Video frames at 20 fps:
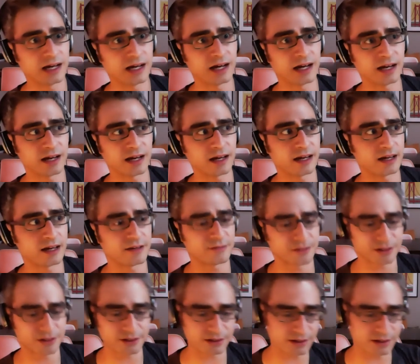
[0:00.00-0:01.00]

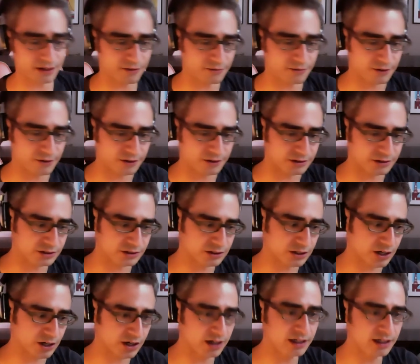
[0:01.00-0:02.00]
if you're
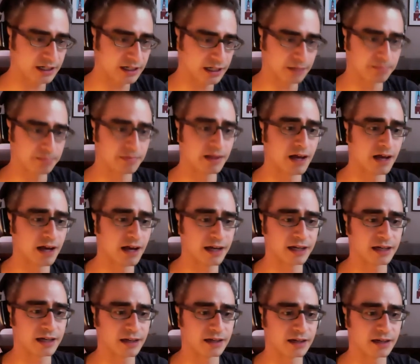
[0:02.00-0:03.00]
targeting
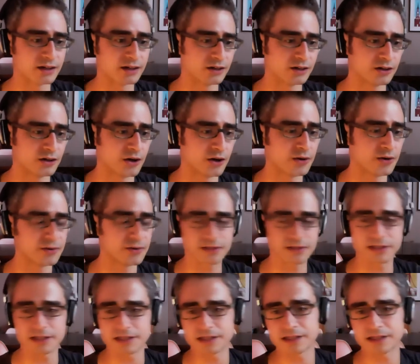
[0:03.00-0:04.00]
blogging,
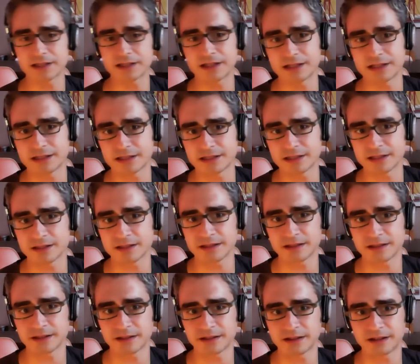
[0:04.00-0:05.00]
Ghost
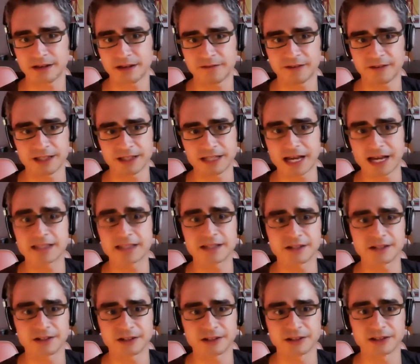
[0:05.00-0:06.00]
is a
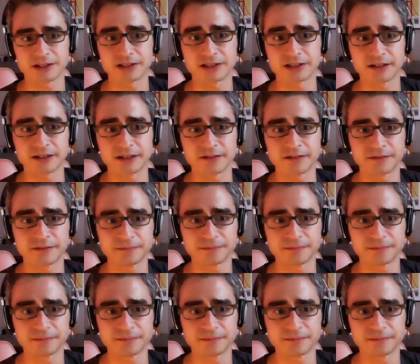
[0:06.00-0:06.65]
fantastic alternative.